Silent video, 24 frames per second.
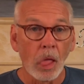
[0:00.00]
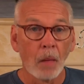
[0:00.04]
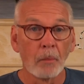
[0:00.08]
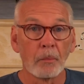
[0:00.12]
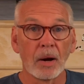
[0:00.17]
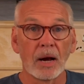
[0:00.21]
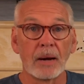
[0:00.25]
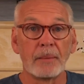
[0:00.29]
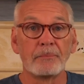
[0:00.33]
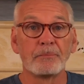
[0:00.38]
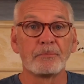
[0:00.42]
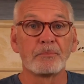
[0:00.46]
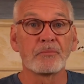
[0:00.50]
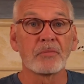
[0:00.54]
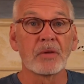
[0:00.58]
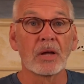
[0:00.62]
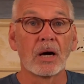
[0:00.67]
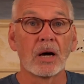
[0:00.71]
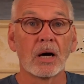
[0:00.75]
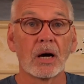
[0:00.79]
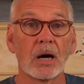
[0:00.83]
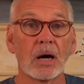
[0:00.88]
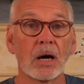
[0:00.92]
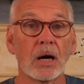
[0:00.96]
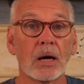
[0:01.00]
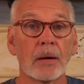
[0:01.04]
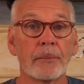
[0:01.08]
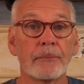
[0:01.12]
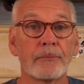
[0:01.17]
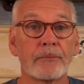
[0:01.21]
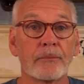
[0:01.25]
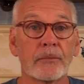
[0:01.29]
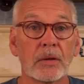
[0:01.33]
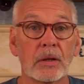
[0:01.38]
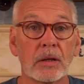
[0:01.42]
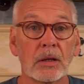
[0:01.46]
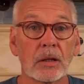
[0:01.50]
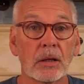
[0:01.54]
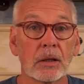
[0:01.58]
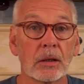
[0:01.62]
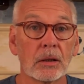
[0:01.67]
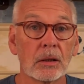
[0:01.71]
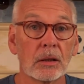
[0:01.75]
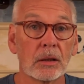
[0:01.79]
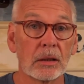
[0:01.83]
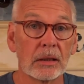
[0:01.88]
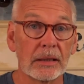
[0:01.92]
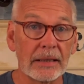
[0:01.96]
But
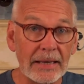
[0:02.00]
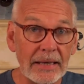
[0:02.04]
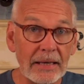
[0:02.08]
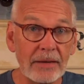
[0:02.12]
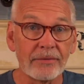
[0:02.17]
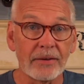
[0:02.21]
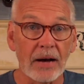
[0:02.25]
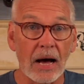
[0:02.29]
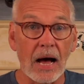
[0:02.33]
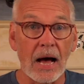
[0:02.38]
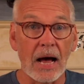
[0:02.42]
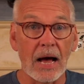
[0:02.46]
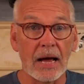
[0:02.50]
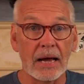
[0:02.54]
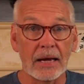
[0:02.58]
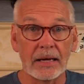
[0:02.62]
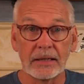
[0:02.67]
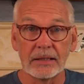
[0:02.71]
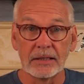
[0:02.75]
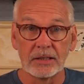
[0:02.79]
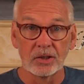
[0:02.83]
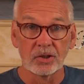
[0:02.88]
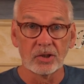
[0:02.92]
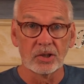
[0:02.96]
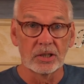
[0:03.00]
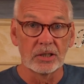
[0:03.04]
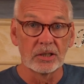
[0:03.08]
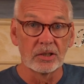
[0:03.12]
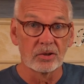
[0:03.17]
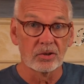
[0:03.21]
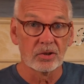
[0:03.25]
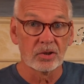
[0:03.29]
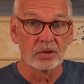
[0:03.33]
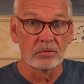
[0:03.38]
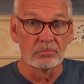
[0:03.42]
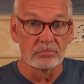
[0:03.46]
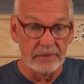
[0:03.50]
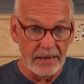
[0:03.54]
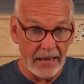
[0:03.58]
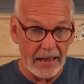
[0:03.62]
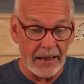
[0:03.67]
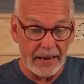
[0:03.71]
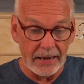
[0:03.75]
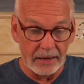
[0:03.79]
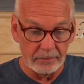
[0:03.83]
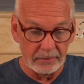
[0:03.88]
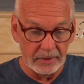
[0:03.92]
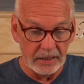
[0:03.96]
Levi is his
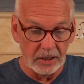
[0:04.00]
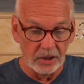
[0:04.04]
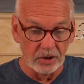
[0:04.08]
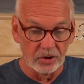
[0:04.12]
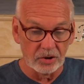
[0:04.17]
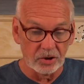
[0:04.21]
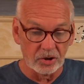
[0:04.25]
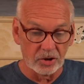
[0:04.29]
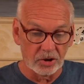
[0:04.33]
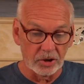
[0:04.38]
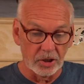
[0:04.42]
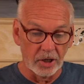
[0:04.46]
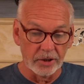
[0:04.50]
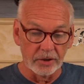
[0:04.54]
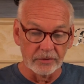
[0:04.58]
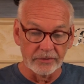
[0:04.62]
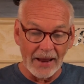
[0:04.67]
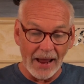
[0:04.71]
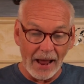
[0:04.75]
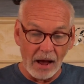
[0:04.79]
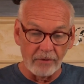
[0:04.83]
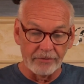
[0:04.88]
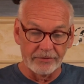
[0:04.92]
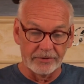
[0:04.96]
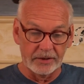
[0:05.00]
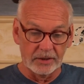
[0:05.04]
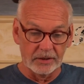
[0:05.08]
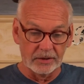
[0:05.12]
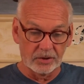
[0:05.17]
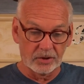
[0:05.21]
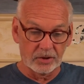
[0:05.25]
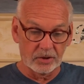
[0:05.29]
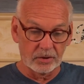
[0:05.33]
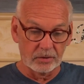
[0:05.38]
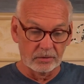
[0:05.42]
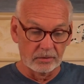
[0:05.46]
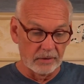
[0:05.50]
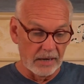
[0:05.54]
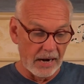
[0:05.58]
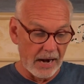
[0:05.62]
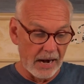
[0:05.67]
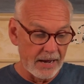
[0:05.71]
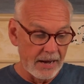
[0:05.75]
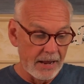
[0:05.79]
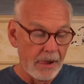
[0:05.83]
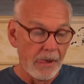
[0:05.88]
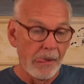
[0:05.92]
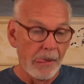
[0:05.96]
name. He is the son of Alphaeus,
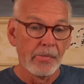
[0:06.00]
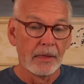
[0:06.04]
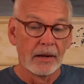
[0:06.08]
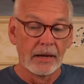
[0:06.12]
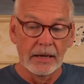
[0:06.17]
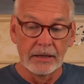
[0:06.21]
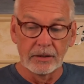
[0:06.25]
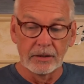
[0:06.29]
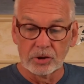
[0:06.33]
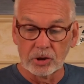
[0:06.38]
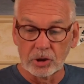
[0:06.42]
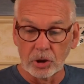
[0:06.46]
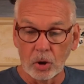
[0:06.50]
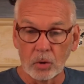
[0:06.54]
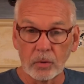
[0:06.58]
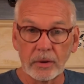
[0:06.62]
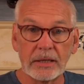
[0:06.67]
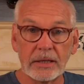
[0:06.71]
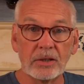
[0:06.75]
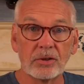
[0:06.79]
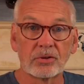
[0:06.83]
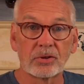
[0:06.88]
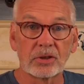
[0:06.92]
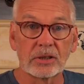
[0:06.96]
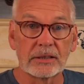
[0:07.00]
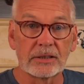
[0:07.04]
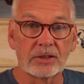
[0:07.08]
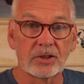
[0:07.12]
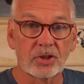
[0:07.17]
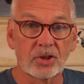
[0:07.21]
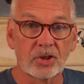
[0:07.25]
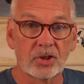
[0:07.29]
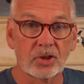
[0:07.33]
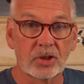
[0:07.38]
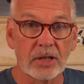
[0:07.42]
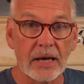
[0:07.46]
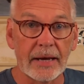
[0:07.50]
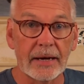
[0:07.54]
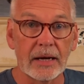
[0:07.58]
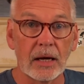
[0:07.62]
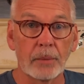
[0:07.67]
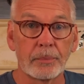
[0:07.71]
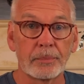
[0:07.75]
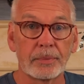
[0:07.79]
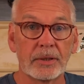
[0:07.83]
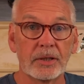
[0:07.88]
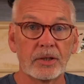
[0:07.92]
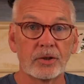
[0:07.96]
right? And so he's set
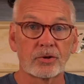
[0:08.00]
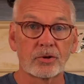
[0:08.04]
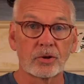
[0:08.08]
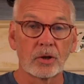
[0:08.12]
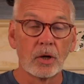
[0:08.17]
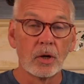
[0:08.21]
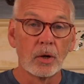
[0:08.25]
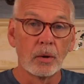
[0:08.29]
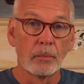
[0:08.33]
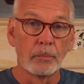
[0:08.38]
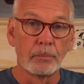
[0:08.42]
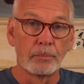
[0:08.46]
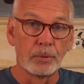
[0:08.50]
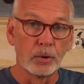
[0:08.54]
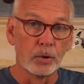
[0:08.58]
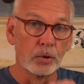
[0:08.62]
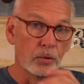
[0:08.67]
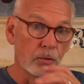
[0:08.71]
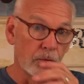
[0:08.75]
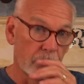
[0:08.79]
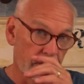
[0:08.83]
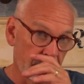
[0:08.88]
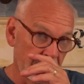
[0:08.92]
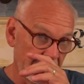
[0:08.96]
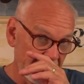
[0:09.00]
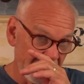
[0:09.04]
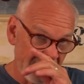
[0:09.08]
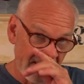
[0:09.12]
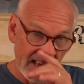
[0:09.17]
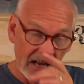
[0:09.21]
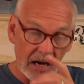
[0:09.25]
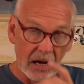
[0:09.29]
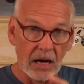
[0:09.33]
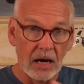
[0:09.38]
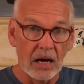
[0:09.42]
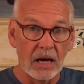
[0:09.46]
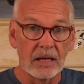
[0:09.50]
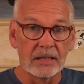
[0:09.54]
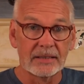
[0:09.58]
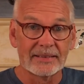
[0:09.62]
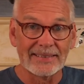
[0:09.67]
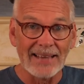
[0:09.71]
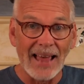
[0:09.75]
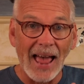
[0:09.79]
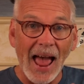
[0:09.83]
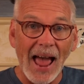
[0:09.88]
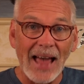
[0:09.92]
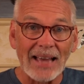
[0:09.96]
up his booth, a
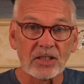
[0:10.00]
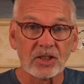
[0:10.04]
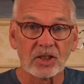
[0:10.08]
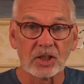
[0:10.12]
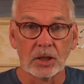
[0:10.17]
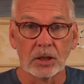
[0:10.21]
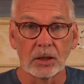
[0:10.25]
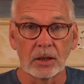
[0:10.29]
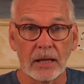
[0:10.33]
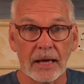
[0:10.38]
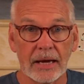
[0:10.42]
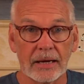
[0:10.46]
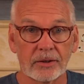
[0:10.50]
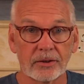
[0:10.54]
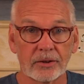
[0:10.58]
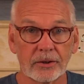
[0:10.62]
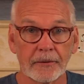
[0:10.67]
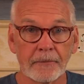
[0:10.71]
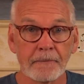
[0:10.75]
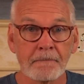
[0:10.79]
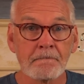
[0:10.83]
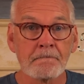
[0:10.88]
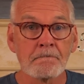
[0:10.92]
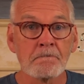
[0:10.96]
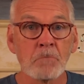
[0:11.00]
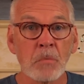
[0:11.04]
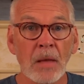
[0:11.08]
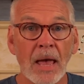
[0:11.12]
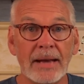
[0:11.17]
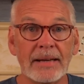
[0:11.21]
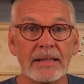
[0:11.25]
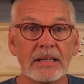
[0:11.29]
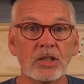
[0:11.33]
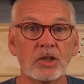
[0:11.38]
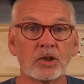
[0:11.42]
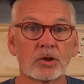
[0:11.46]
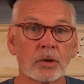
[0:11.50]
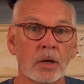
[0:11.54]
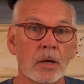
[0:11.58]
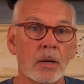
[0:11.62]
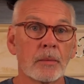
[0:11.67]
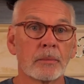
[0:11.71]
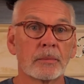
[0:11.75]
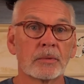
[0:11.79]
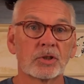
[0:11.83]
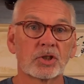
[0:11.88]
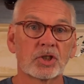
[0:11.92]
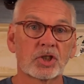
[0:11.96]
tax collector, and he's
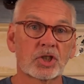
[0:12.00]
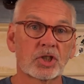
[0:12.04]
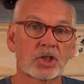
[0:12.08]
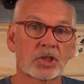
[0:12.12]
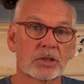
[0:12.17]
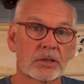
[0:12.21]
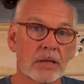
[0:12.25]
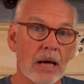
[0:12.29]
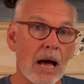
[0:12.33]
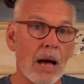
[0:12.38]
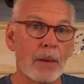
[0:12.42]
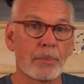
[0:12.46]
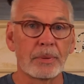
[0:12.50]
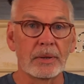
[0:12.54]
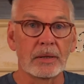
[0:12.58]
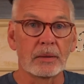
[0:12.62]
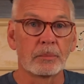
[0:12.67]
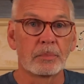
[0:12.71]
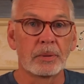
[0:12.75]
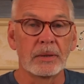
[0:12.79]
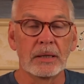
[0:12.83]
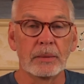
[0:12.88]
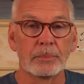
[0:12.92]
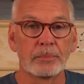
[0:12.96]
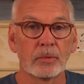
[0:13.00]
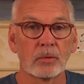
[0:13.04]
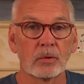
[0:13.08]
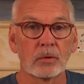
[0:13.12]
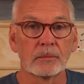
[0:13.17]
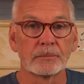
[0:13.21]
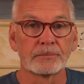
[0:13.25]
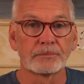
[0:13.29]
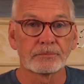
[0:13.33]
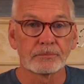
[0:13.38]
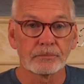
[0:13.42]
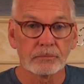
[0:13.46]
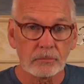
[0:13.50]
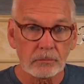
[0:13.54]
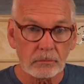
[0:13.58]
stopping people